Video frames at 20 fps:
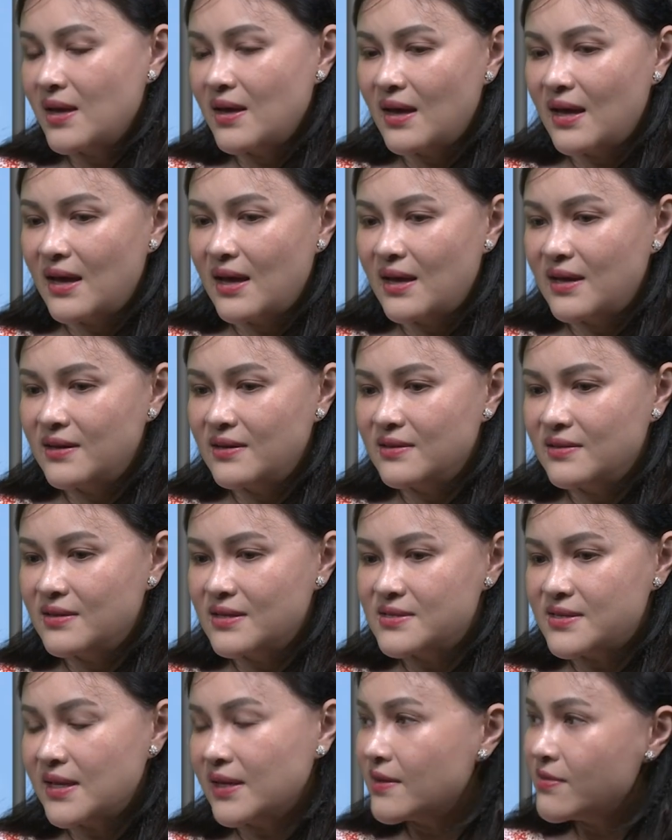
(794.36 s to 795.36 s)
And the
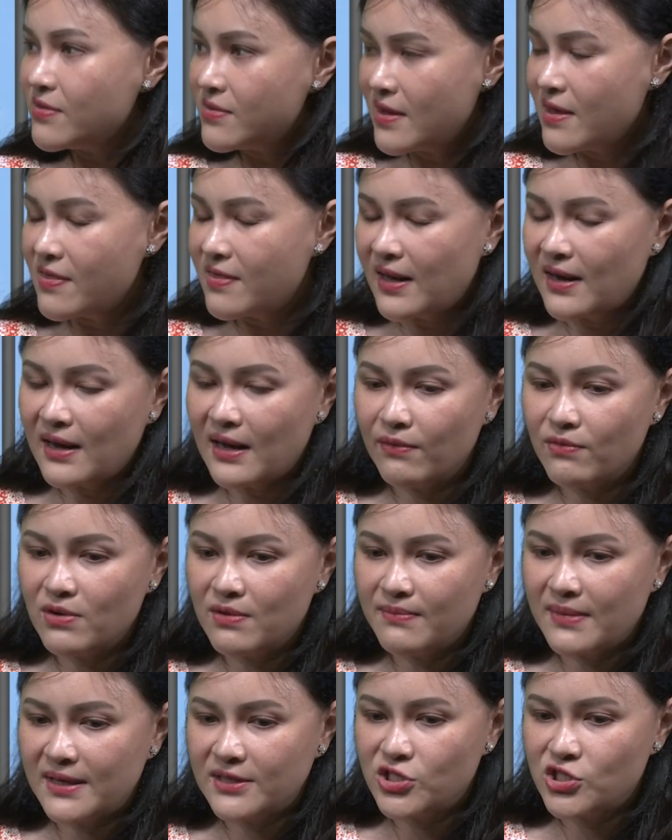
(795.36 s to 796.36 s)
second thing that I
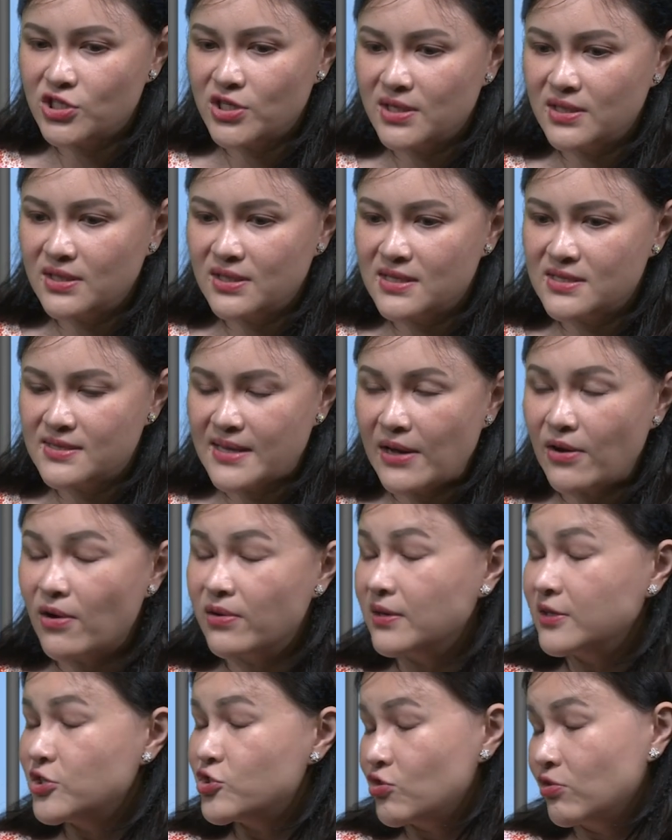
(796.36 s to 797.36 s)
would mention is that
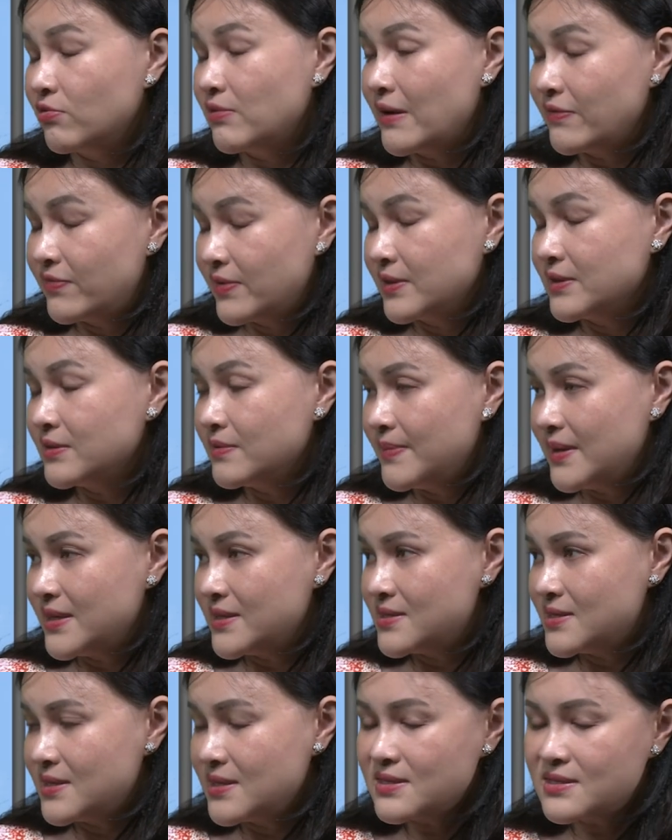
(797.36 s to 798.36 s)
on a geographical
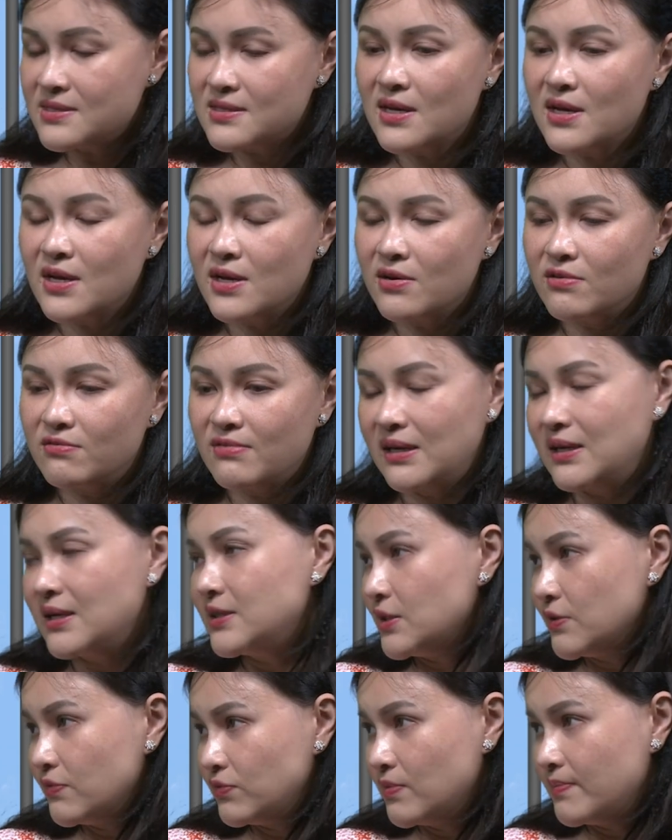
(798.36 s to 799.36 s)
basis,
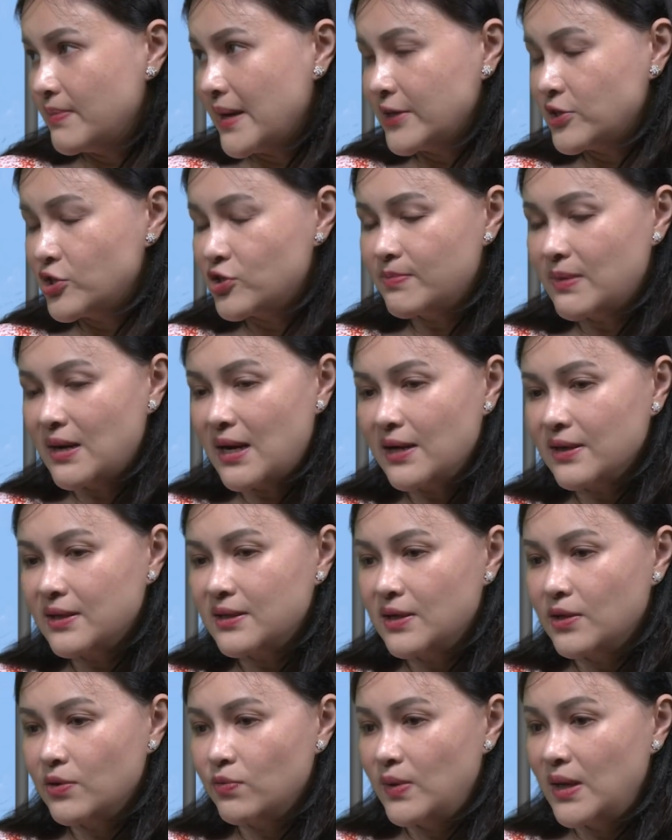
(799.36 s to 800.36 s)
relative to
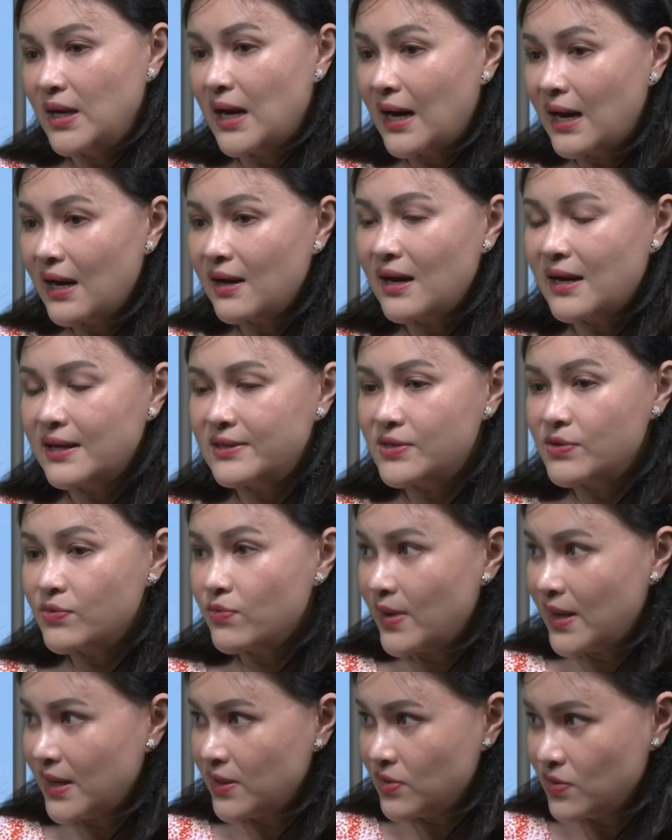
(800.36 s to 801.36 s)
benchmark, we are
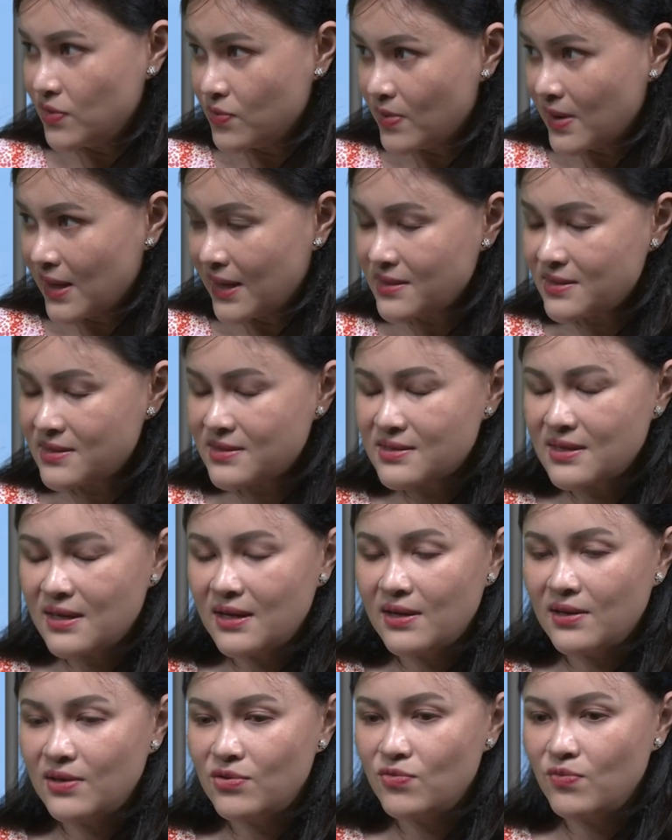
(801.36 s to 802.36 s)
underweight US
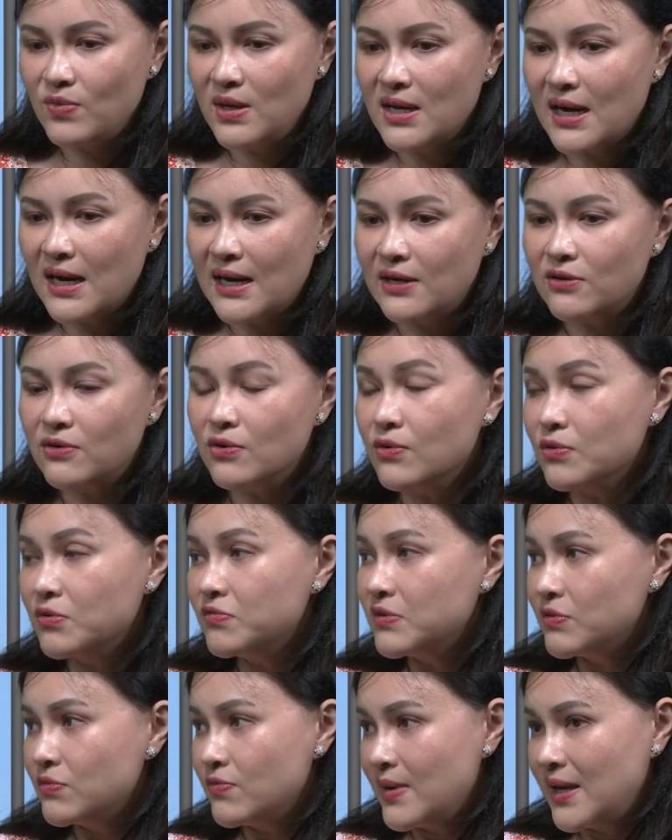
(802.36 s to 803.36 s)
and we are
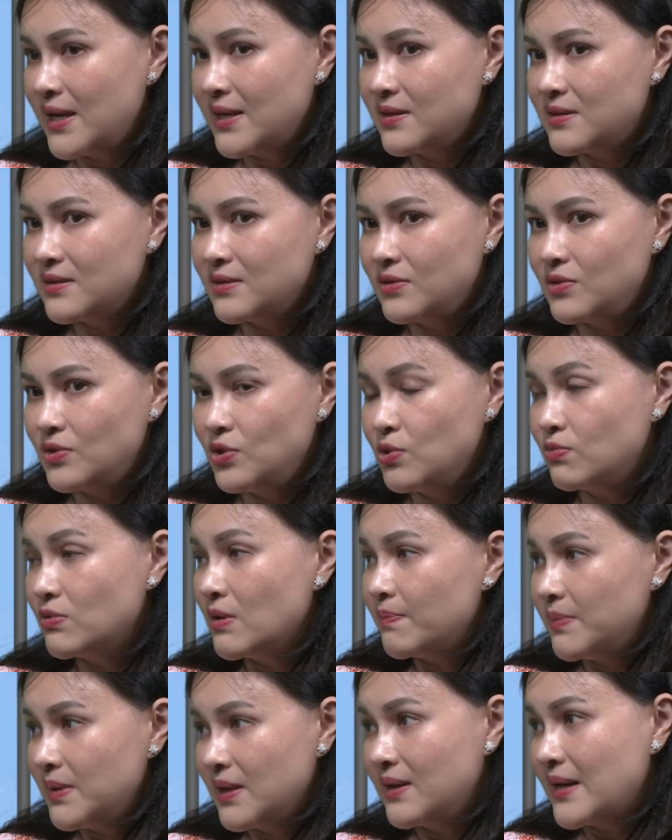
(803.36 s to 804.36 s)
overweight
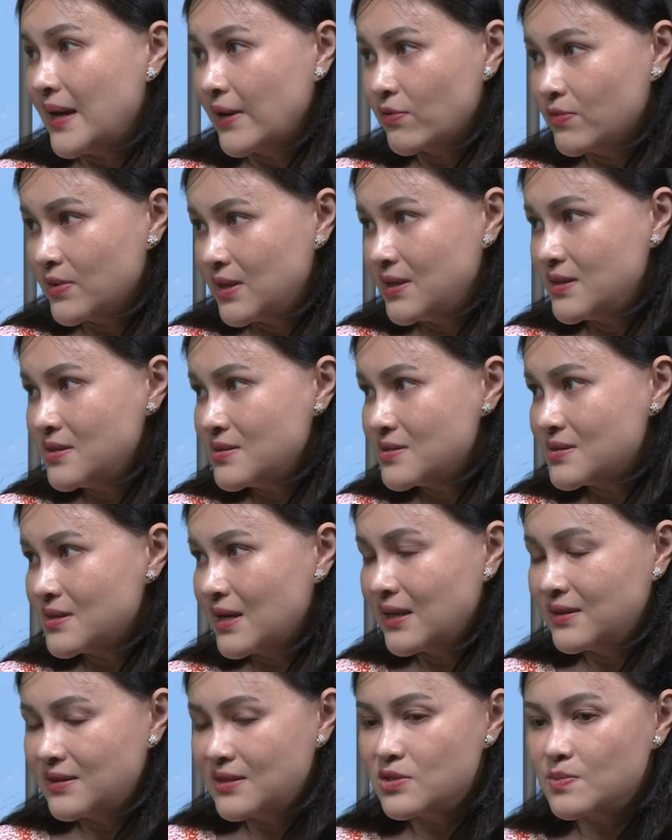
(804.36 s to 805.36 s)
European equities
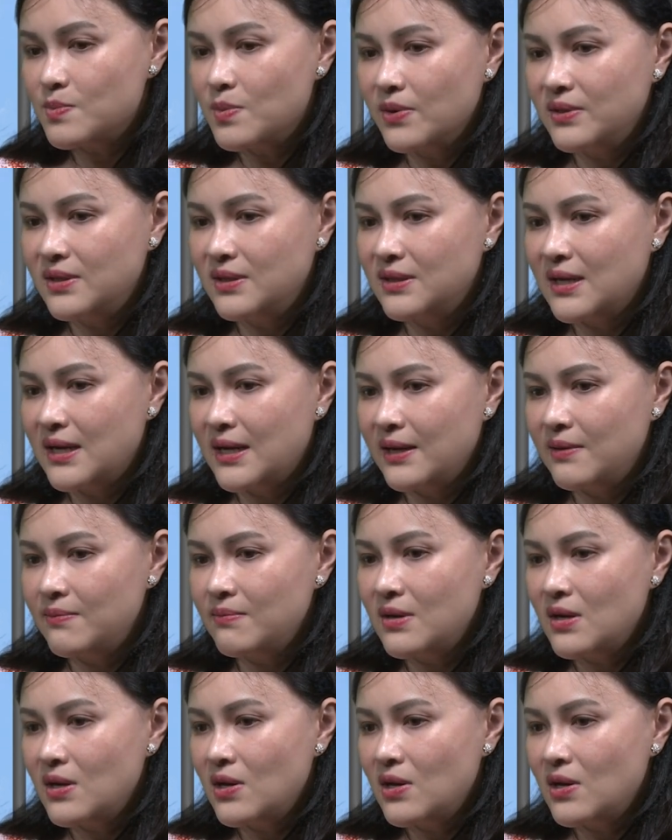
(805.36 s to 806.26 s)
at this point in time.